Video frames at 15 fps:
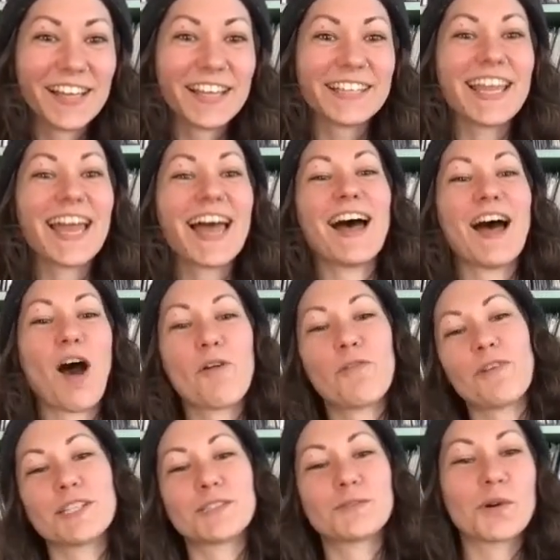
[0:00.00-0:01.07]
Yeah, one? I'll
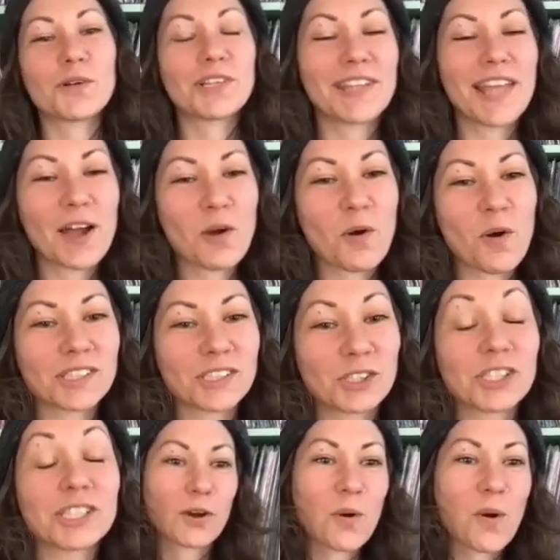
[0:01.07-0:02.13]
fast forward to that
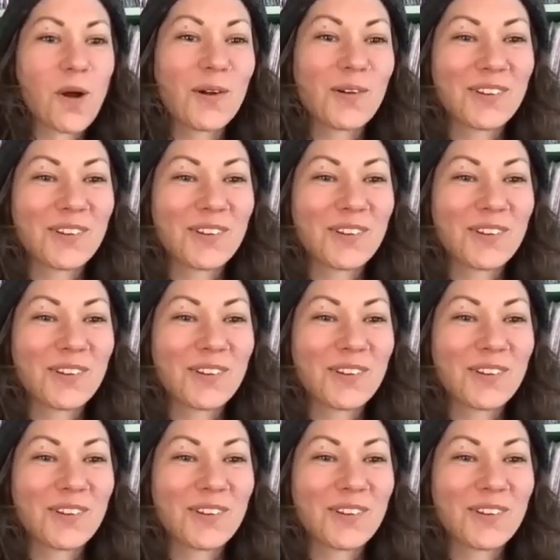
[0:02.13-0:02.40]
question. Yeah, well, I've